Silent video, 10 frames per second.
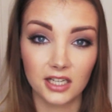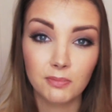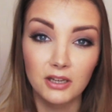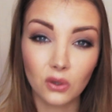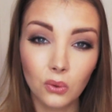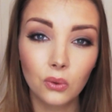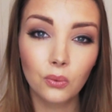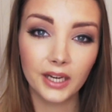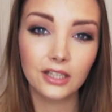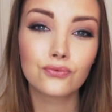I'd spent all
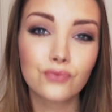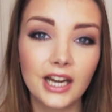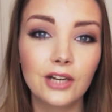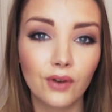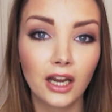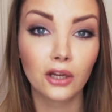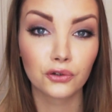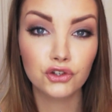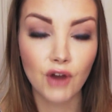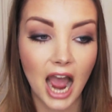week really
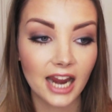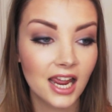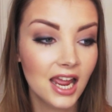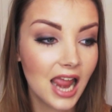on track,